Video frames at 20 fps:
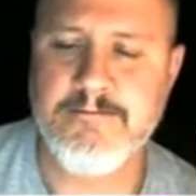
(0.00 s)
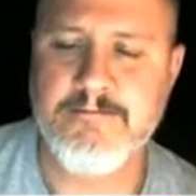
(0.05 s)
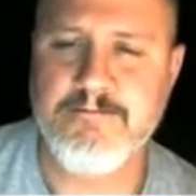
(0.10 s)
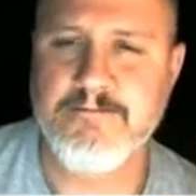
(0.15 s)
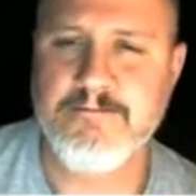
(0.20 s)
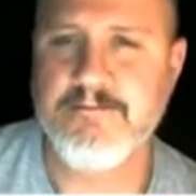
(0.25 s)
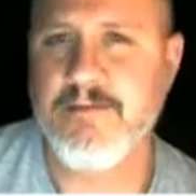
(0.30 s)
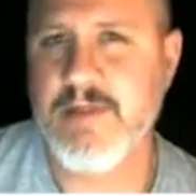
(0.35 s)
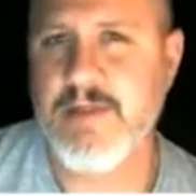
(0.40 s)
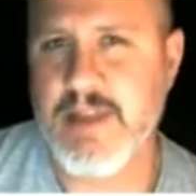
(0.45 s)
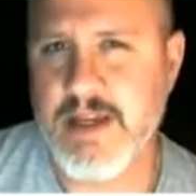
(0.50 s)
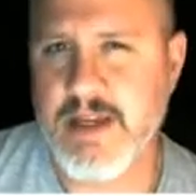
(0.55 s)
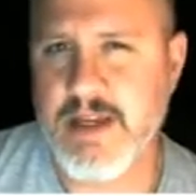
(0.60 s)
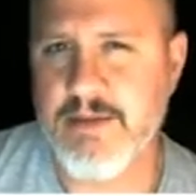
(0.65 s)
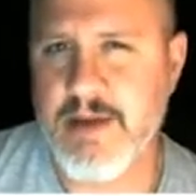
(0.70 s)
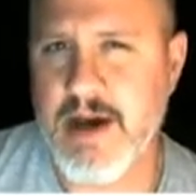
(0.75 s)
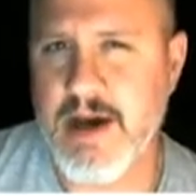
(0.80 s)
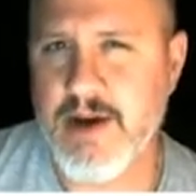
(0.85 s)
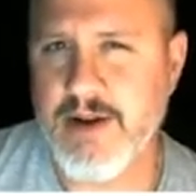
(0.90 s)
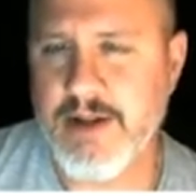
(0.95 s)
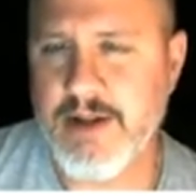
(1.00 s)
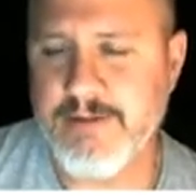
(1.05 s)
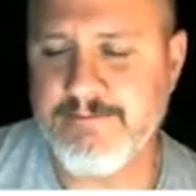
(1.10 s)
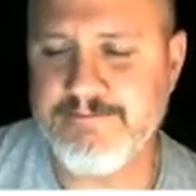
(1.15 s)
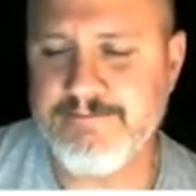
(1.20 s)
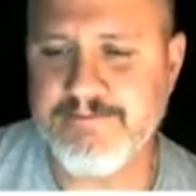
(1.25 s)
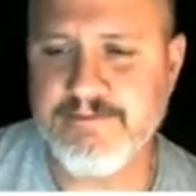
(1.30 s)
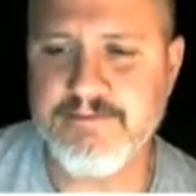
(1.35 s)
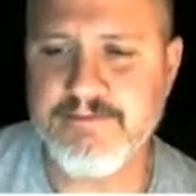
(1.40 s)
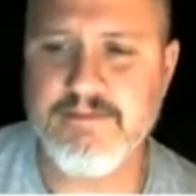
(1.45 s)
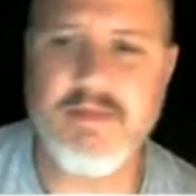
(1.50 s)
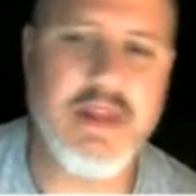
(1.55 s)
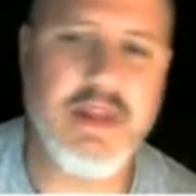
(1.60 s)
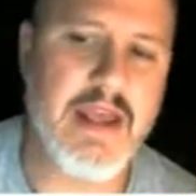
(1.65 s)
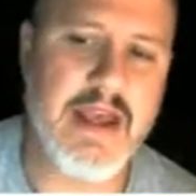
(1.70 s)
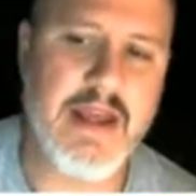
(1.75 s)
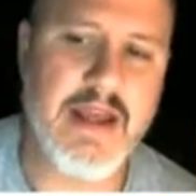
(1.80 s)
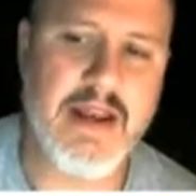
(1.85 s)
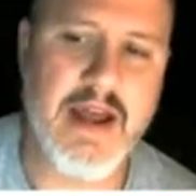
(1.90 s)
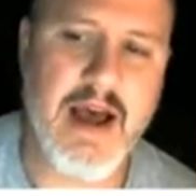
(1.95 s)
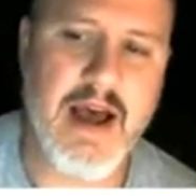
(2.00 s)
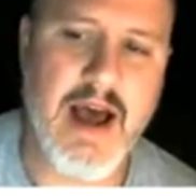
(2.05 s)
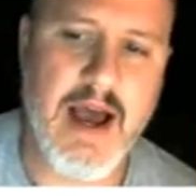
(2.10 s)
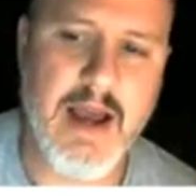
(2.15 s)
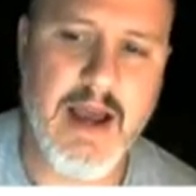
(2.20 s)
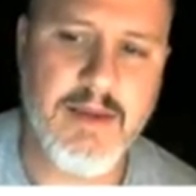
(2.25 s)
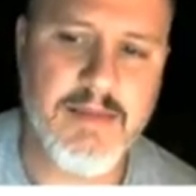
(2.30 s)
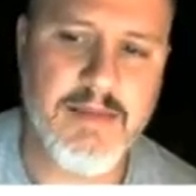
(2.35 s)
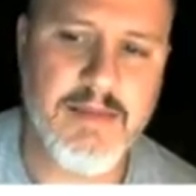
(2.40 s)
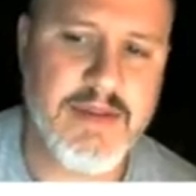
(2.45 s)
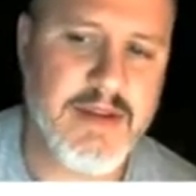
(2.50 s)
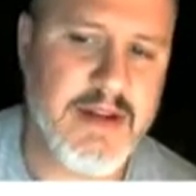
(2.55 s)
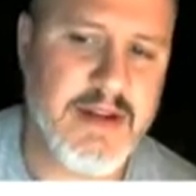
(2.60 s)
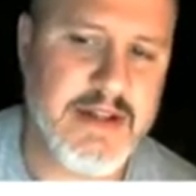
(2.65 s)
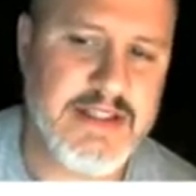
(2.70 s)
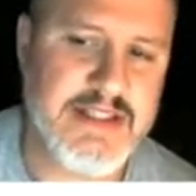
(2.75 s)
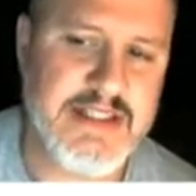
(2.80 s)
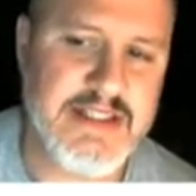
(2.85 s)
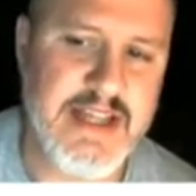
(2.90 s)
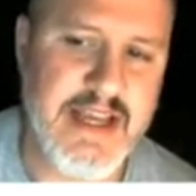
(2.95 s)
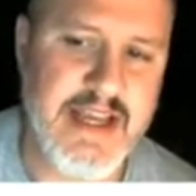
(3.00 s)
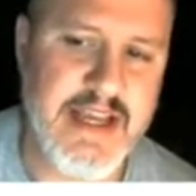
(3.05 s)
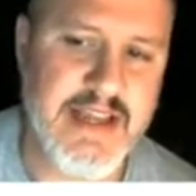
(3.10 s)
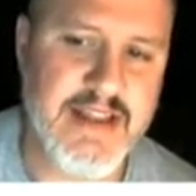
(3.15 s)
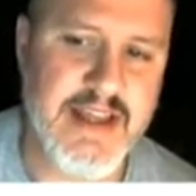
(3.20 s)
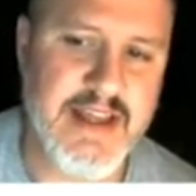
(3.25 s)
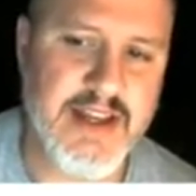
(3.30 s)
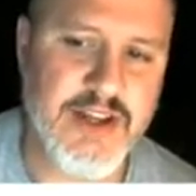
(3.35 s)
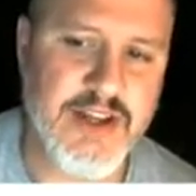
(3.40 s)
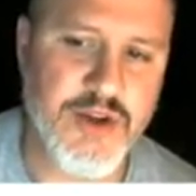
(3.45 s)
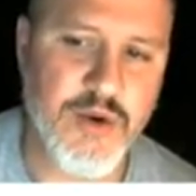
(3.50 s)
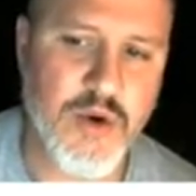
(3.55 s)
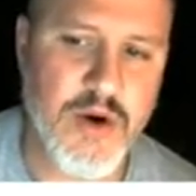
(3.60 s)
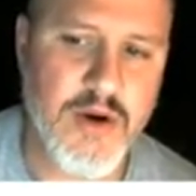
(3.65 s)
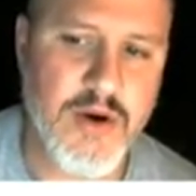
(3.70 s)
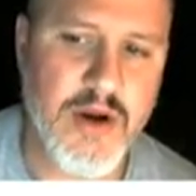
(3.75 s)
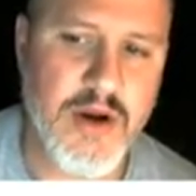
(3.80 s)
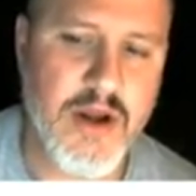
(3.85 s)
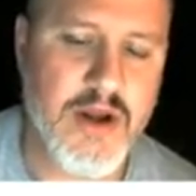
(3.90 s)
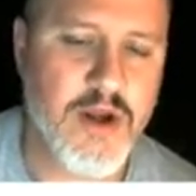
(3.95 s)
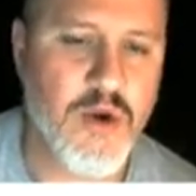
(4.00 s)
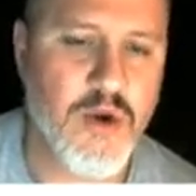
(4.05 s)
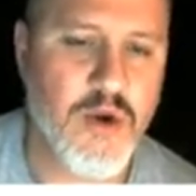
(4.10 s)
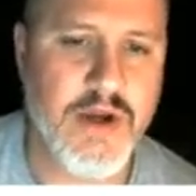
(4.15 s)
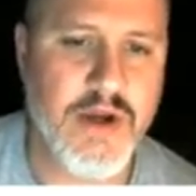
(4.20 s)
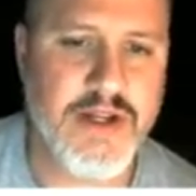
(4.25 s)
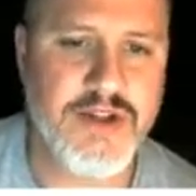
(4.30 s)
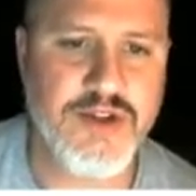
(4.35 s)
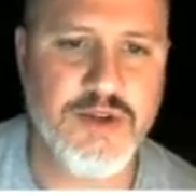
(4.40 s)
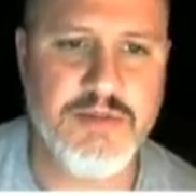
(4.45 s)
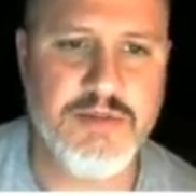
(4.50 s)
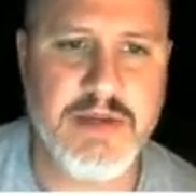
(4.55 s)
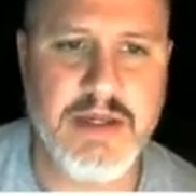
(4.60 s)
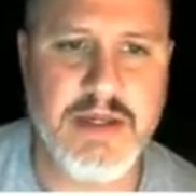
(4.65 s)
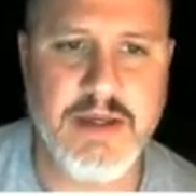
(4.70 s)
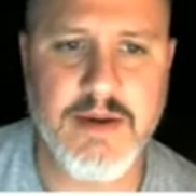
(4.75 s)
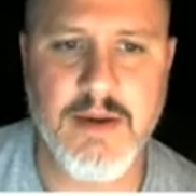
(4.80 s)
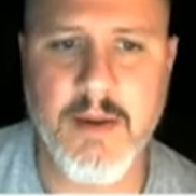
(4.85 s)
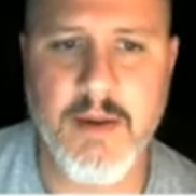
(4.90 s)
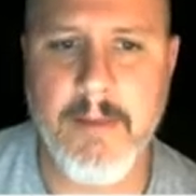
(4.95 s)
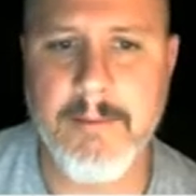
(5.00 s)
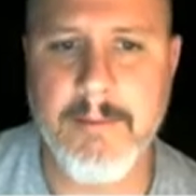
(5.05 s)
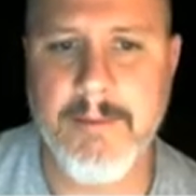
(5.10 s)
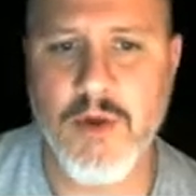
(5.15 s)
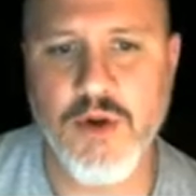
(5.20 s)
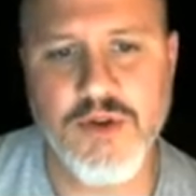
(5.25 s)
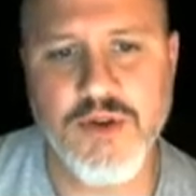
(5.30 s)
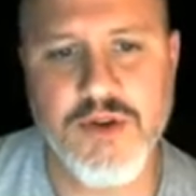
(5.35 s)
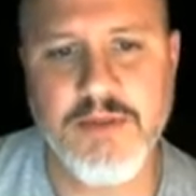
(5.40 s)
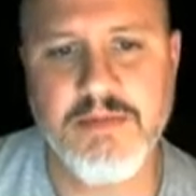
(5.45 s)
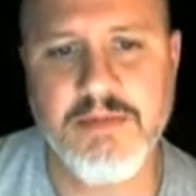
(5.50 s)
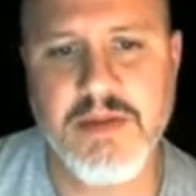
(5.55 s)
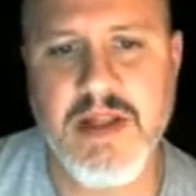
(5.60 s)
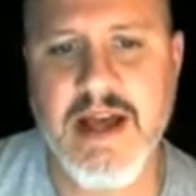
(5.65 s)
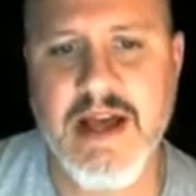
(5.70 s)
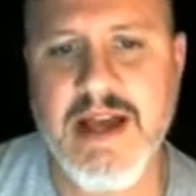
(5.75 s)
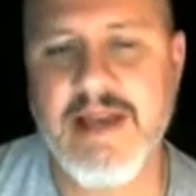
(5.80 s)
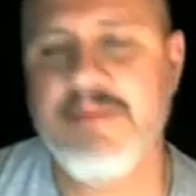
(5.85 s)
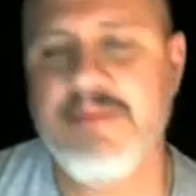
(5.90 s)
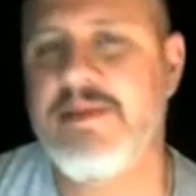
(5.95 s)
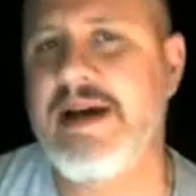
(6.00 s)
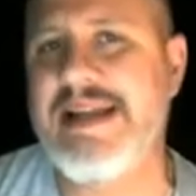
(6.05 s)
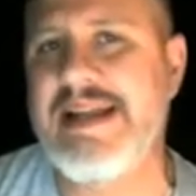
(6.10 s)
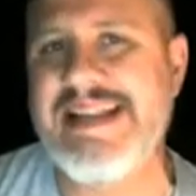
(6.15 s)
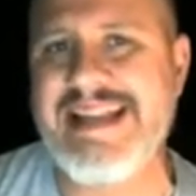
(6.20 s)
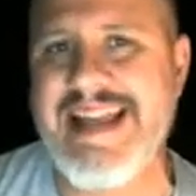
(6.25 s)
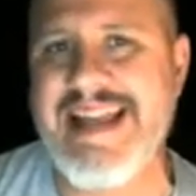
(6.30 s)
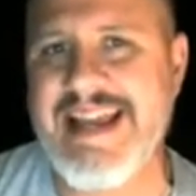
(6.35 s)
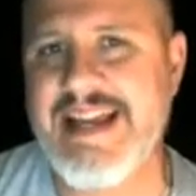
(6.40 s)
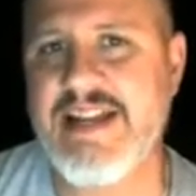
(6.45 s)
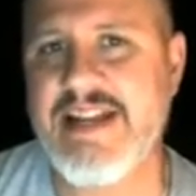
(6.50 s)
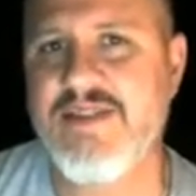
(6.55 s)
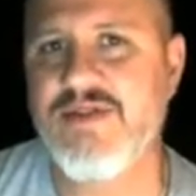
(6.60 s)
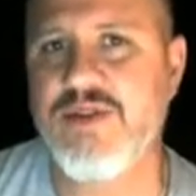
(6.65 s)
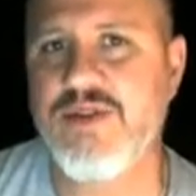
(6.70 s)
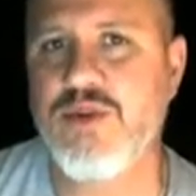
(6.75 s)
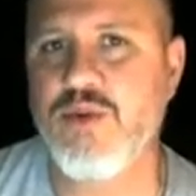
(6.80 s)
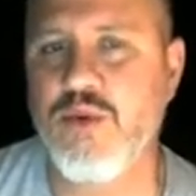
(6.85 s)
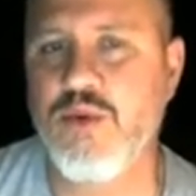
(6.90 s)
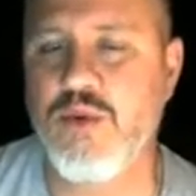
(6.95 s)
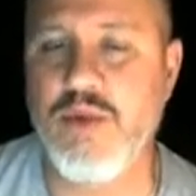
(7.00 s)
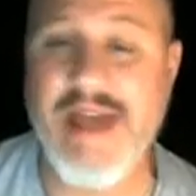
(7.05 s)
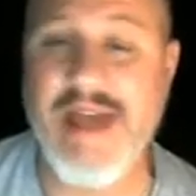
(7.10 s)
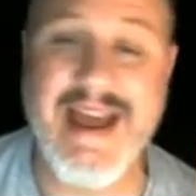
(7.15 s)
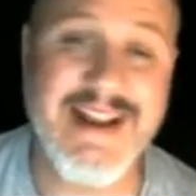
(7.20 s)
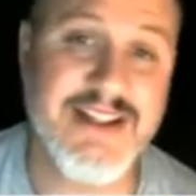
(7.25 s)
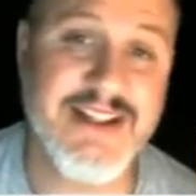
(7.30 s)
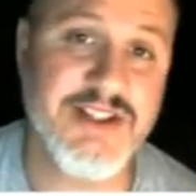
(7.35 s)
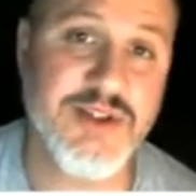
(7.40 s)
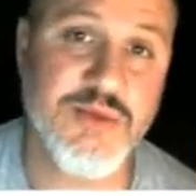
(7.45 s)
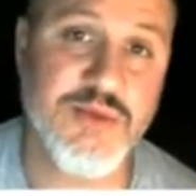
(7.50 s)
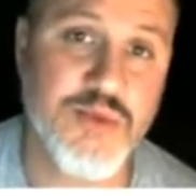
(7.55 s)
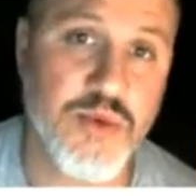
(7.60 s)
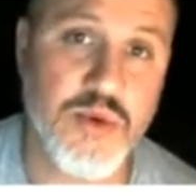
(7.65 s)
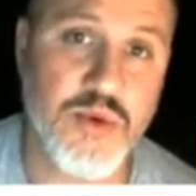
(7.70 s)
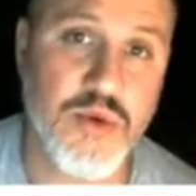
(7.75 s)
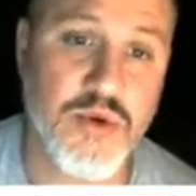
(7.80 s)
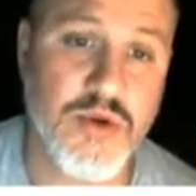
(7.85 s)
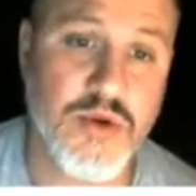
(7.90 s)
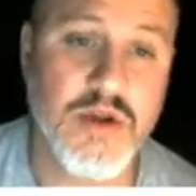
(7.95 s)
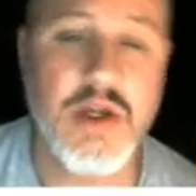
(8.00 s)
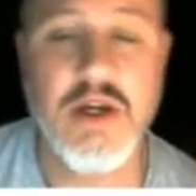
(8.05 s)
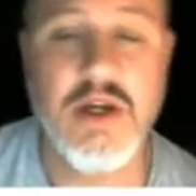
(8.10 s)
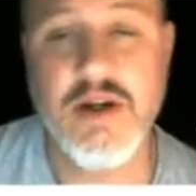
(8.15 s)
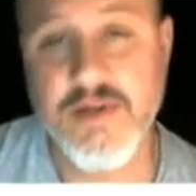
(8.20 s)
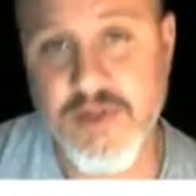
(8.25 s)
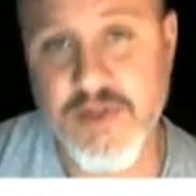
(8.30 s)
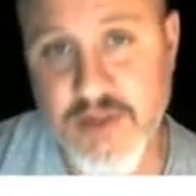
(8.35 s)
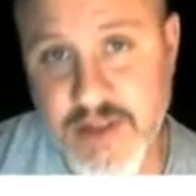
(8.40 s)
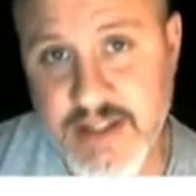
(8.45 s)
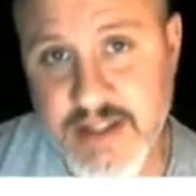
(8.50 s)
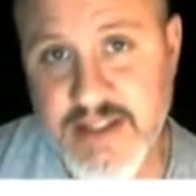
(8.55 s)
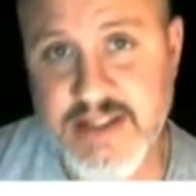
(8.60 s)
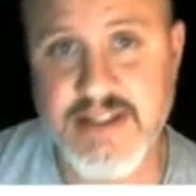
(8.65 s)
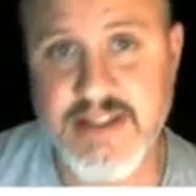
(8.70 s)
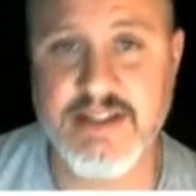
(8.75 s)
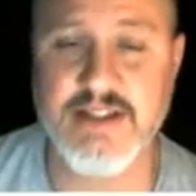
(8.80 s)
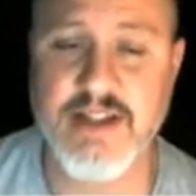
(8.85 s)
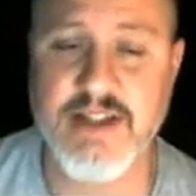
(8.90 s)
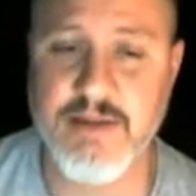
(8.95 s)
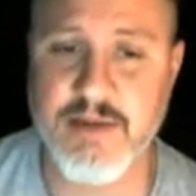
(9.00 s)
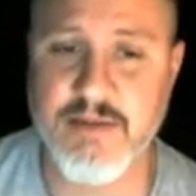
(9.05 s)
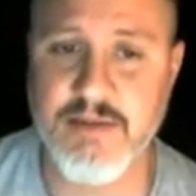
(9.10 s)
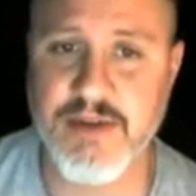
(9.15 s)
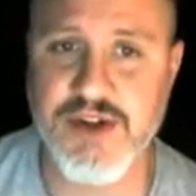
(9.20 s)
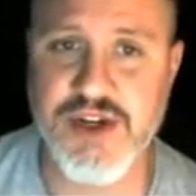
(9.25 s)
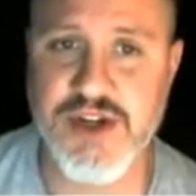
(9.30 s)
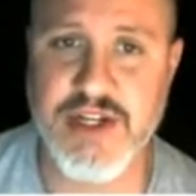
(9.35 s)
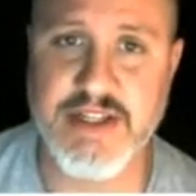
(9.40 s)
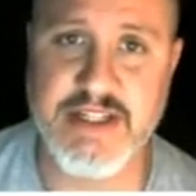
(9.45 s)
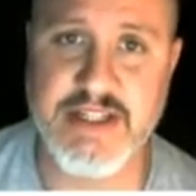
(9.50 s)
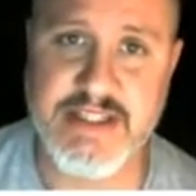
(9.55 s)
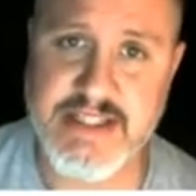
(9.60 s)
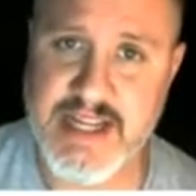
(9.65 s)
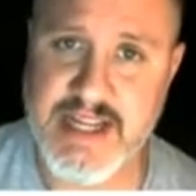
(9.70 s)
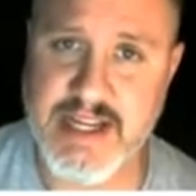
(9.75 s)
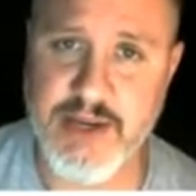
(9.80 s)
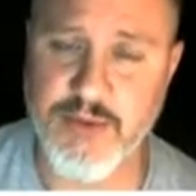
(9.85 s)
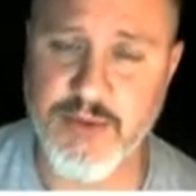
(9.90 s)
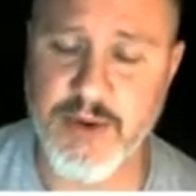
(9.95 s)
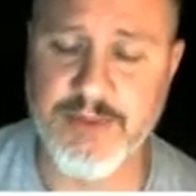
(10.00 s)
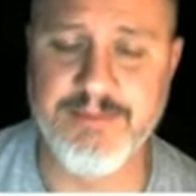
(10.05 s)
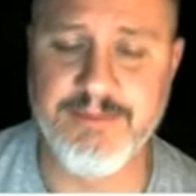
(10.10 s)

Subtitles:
Think about it. And I'm going to say that you're going to be multiplying by -2. That is the rule for this number machine, the second one.